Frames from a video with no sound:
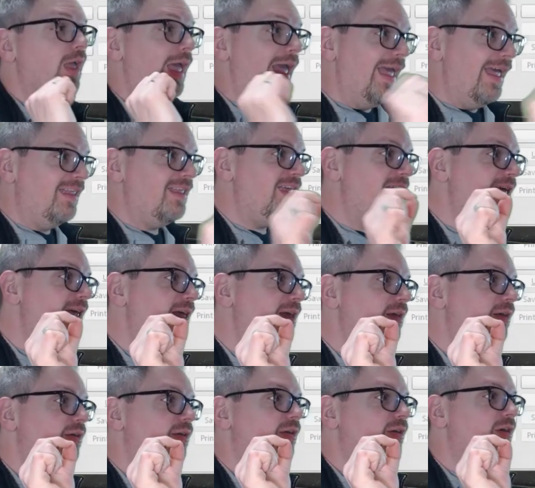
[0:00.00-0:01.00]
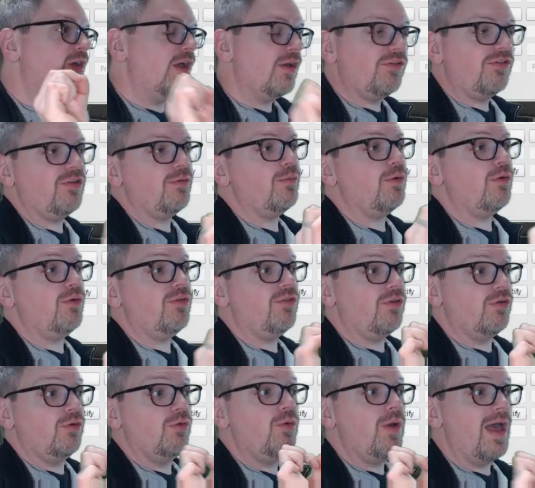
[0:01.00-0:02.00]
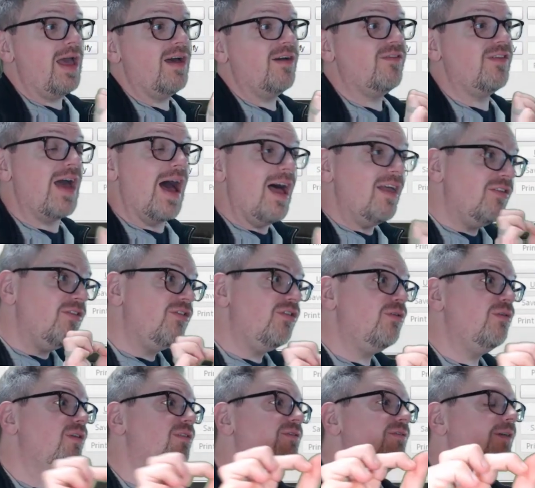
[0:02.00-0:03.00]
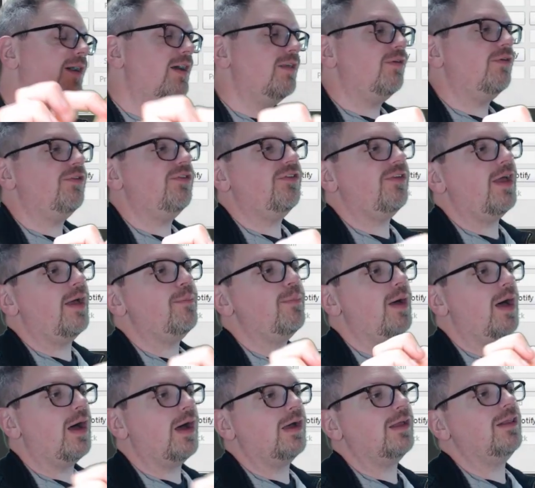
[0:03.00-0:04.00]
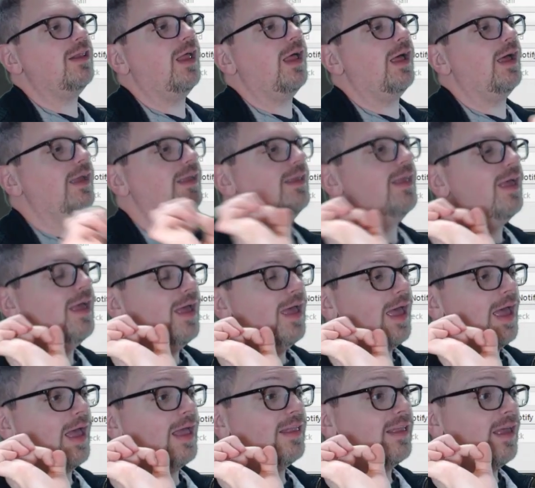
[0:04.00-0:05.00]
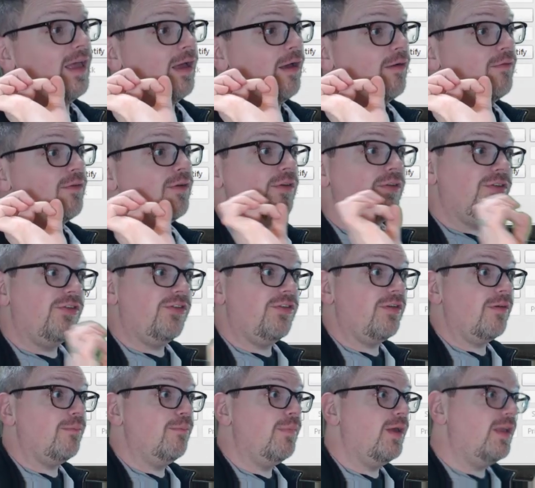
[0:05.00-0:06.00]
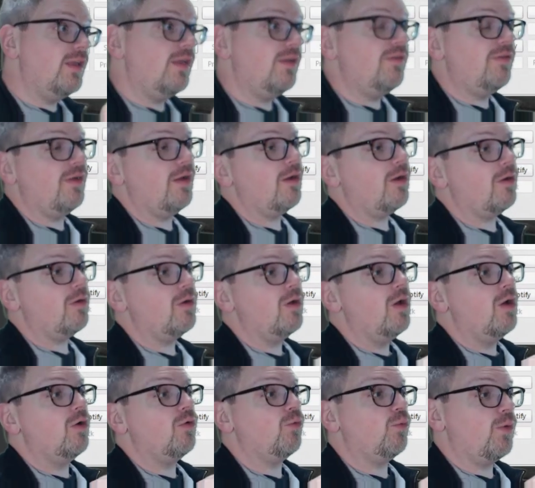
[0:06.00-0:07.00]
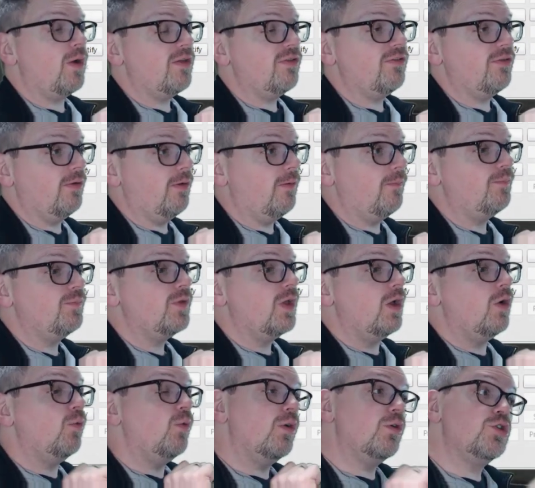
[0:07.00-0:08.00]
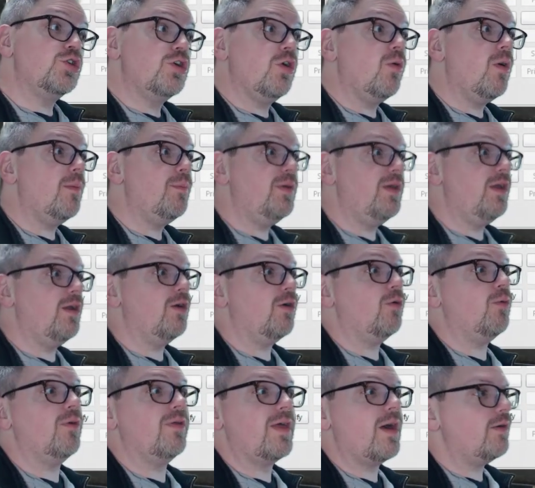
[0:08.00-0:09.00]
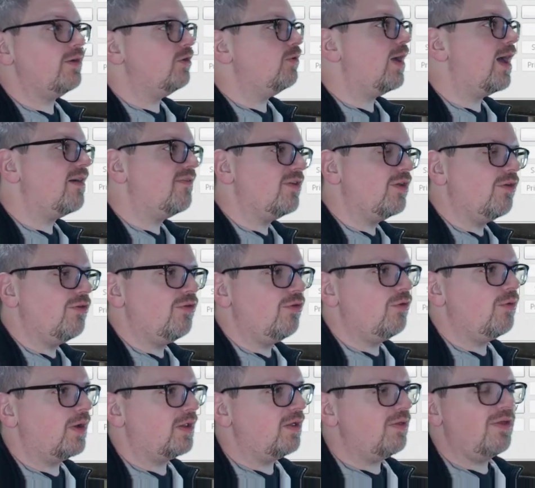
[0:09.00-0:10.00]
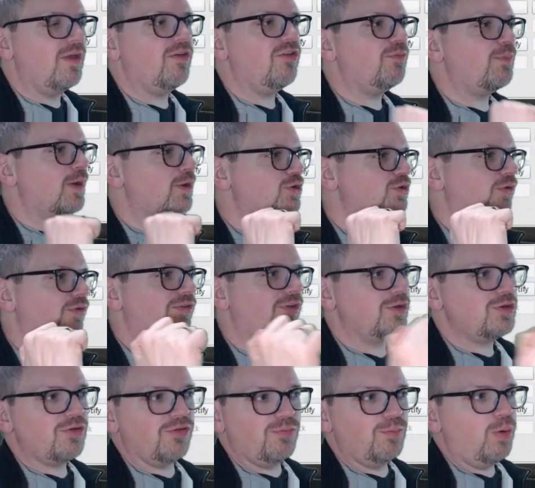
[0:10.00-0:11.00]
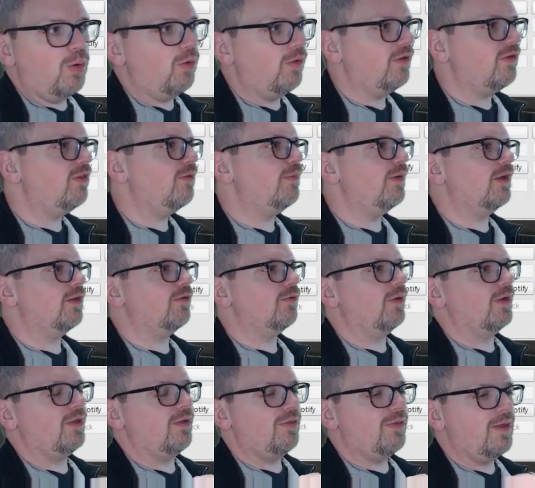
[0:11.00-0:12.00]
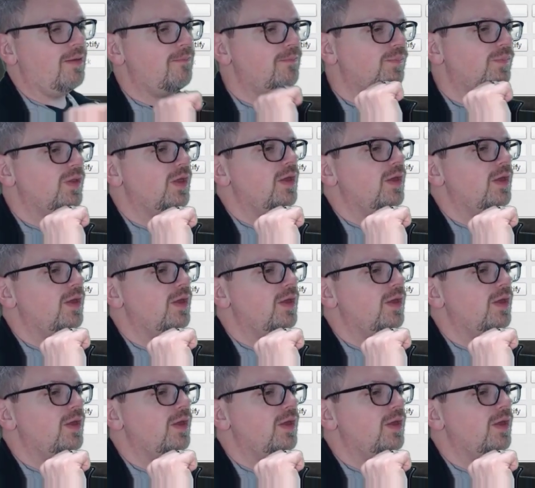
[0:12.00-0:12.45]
any customers who have gotten to the final step online and have submitted their rental will show up here without you having to do anything special such as pulling them in or anything.